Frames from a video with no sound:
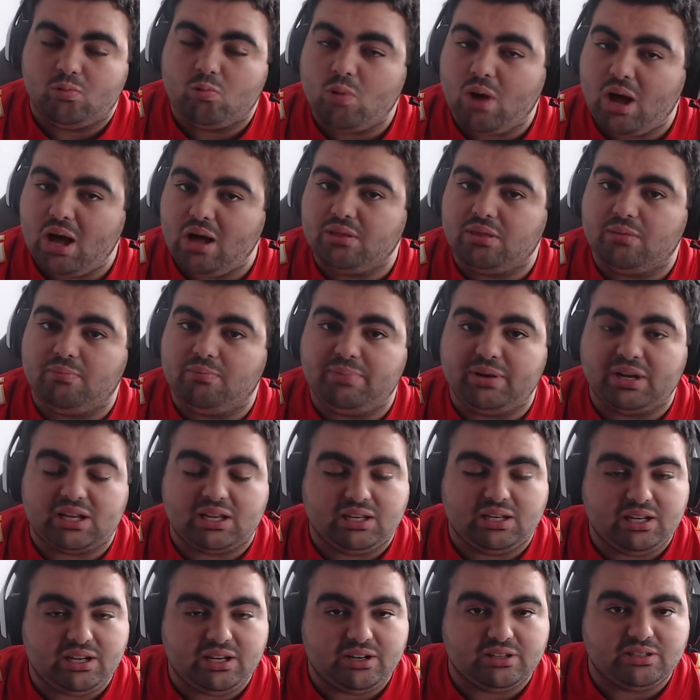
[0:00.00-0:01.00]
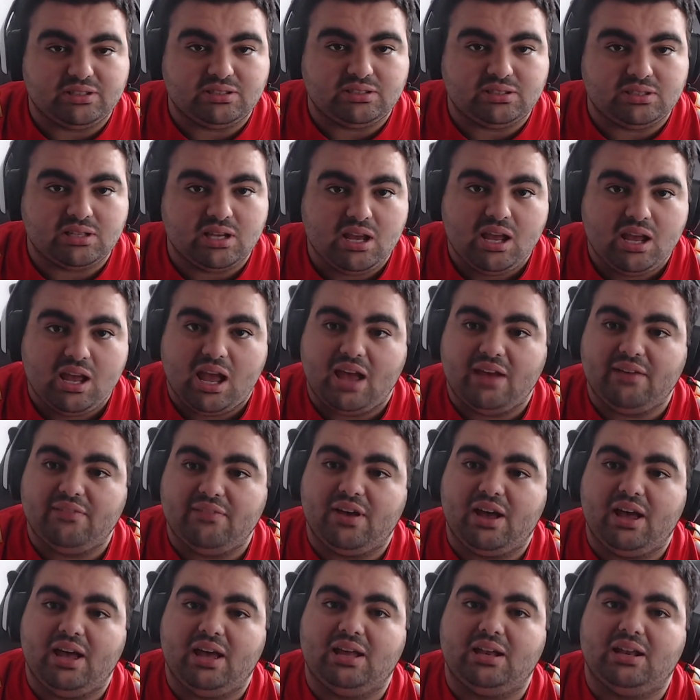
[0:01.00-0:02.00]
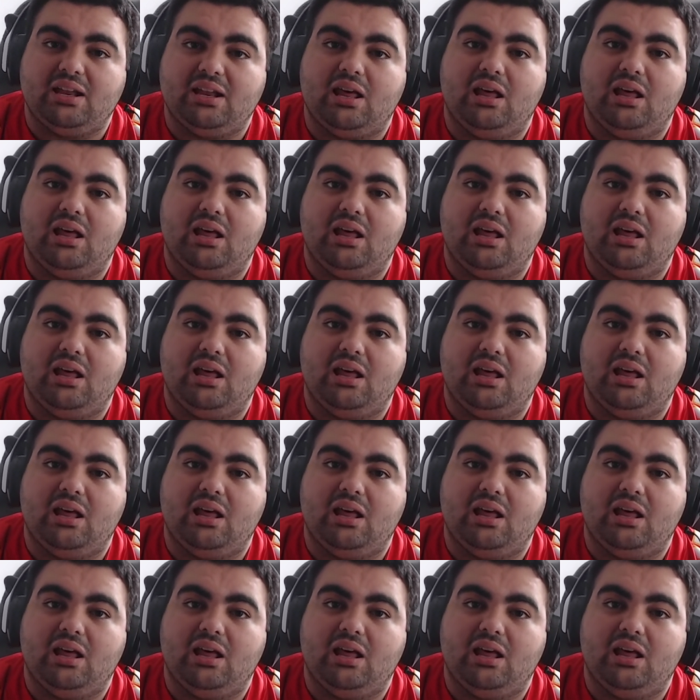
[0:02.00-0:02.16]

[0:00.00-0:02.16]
While the Buccaneers have had